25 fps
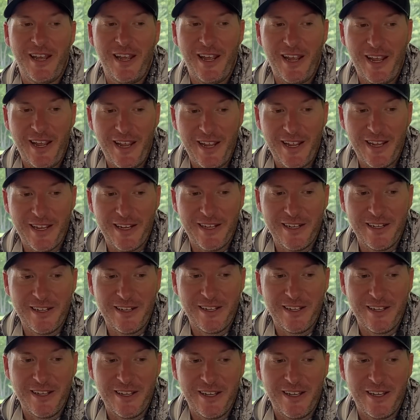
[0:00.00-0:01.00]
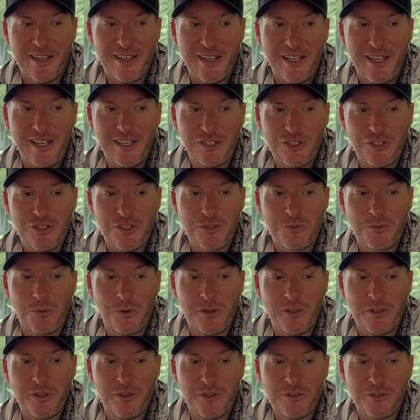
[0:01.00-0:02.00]
And it's just
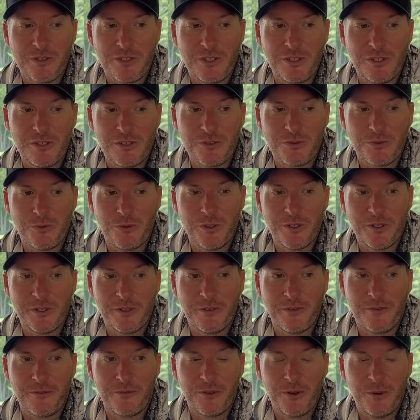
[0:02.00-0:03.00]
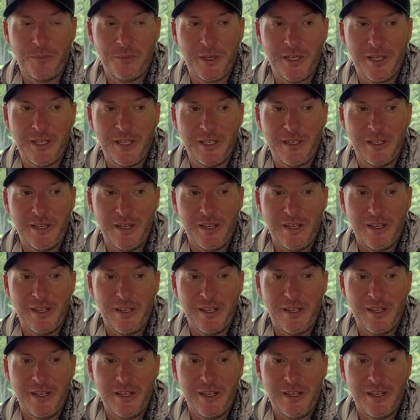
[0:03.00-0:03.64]
one of those things where from a